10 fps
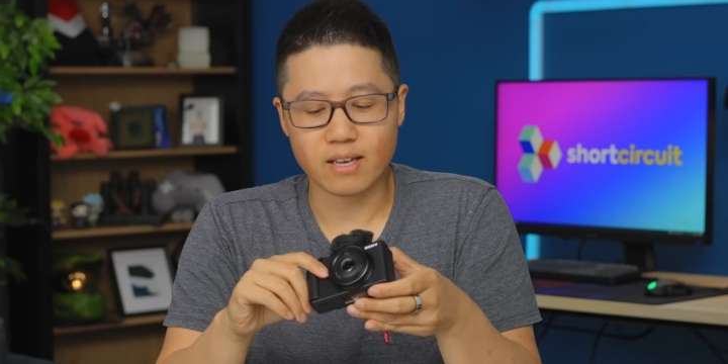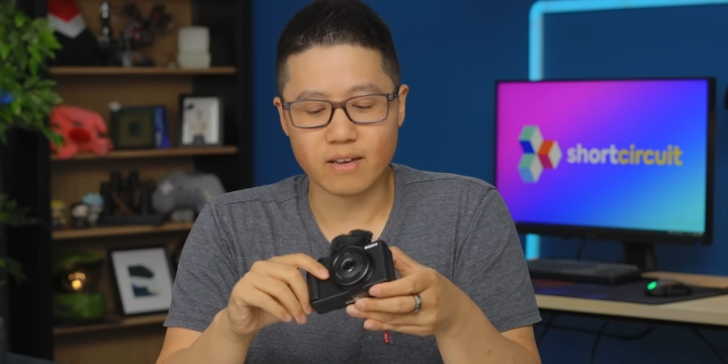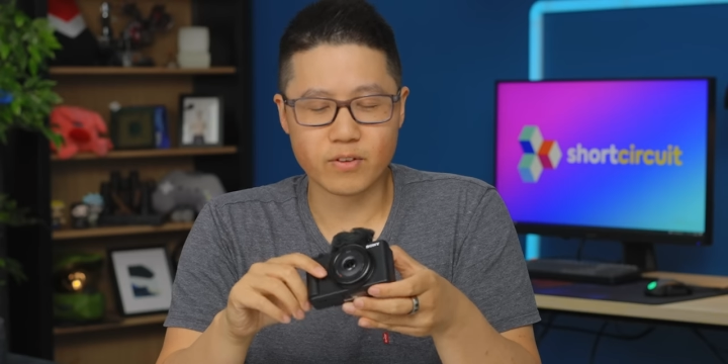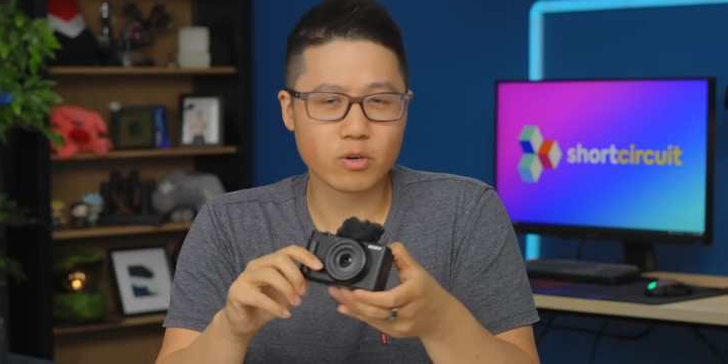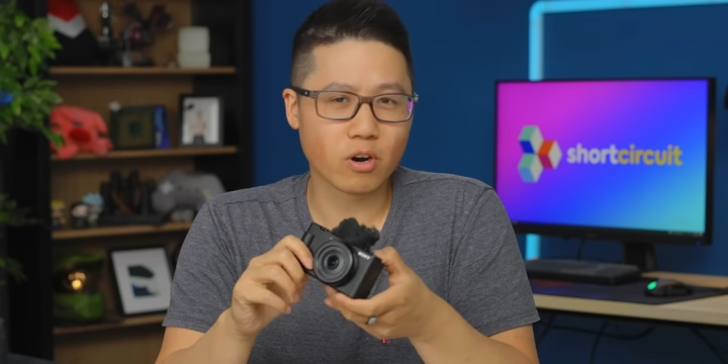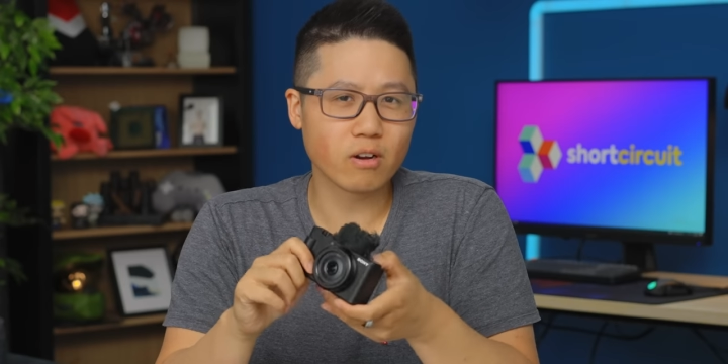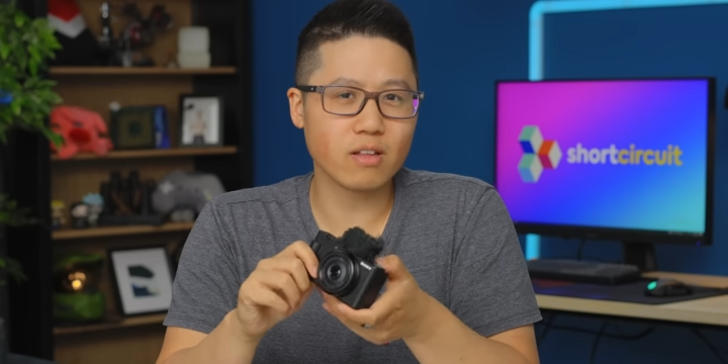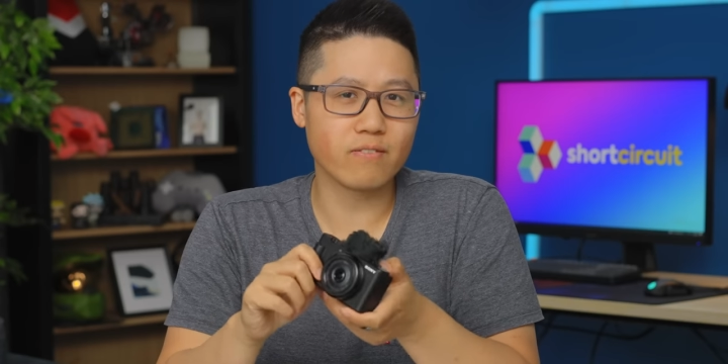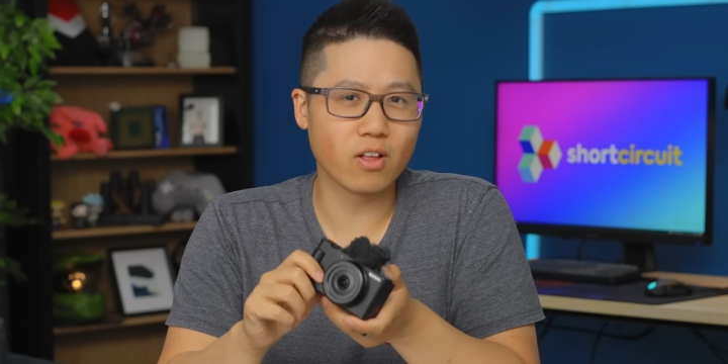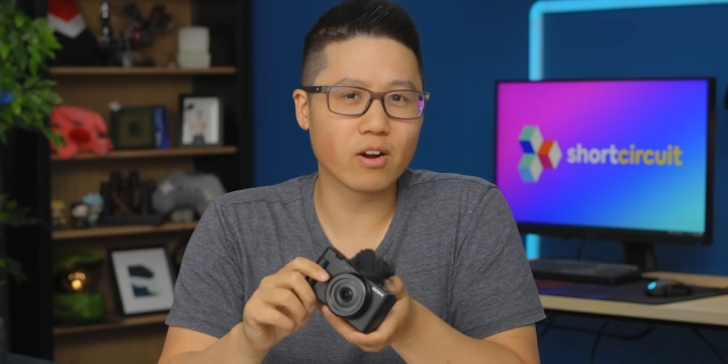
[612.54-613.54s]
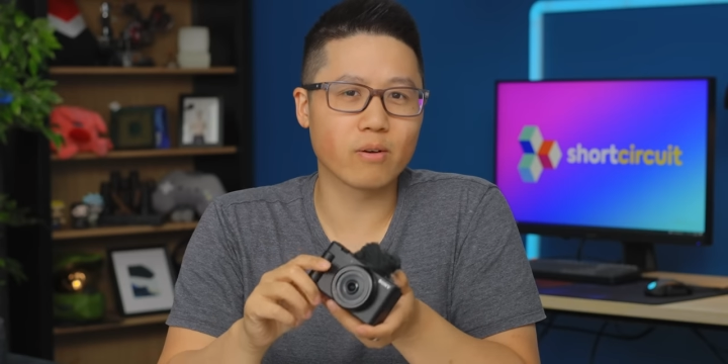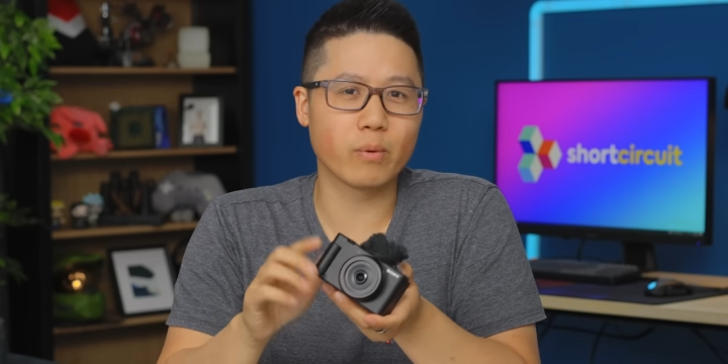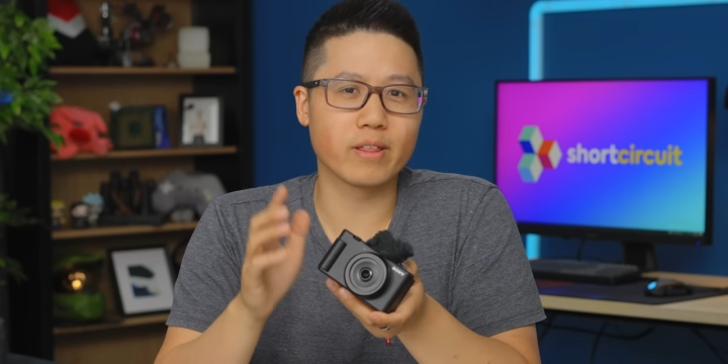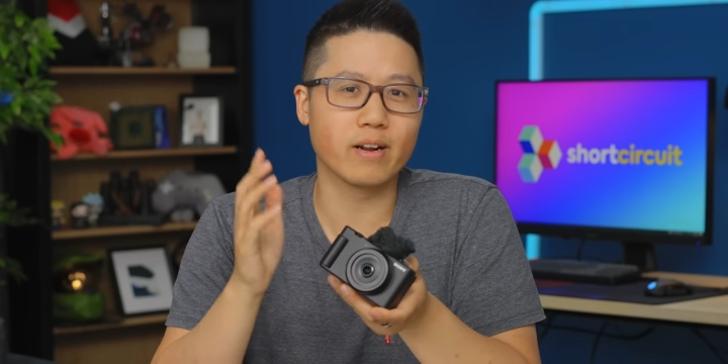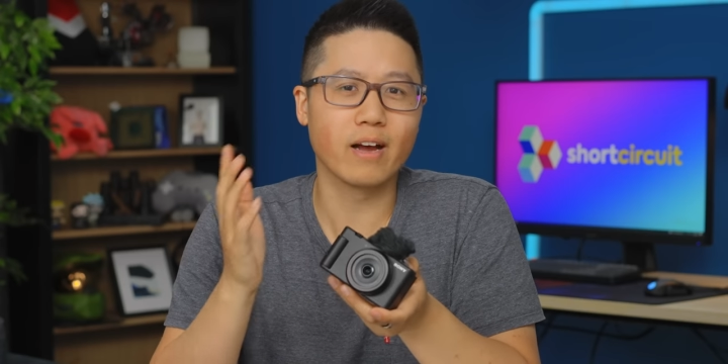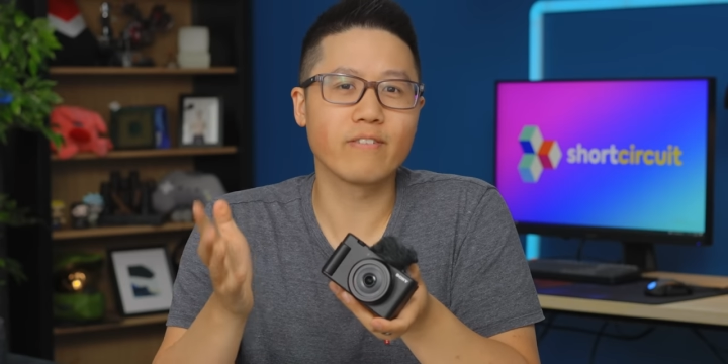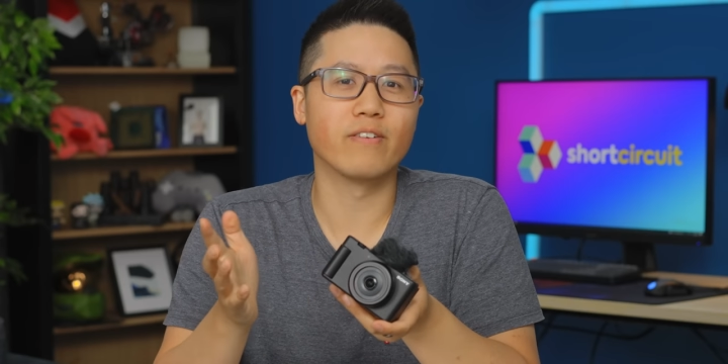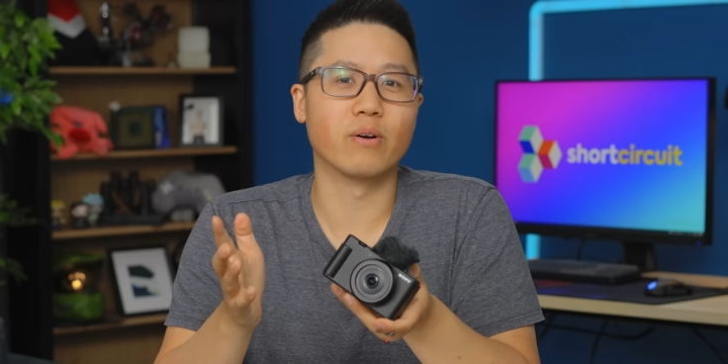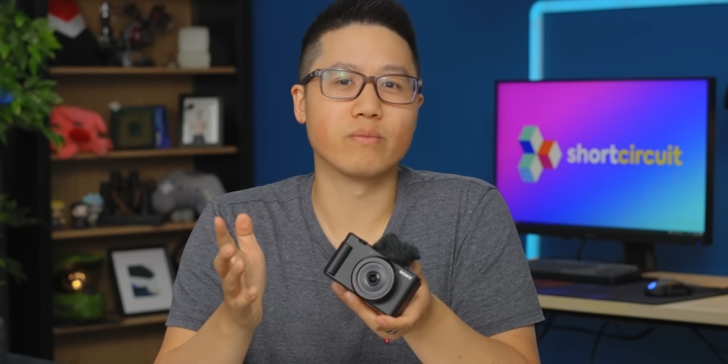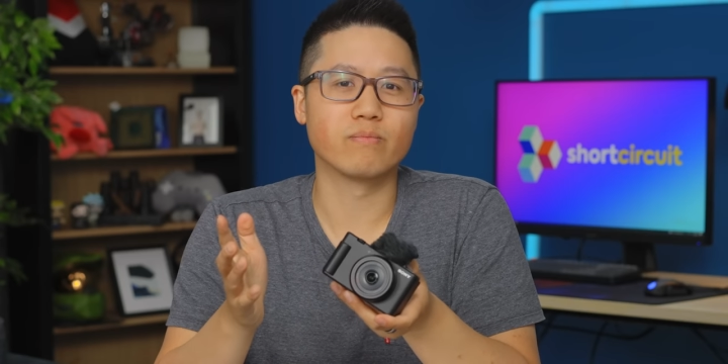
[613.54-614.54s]
if you currently vlog with an
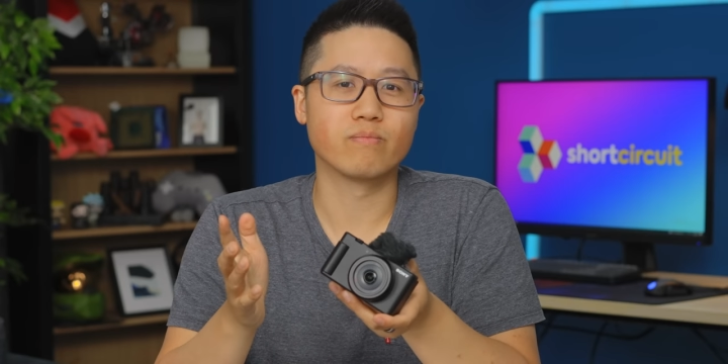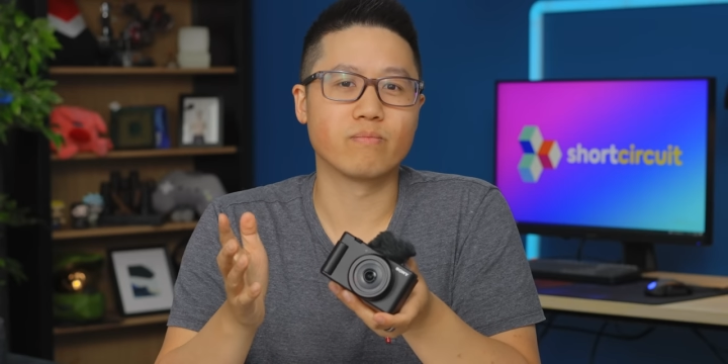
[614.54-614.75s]
iPhone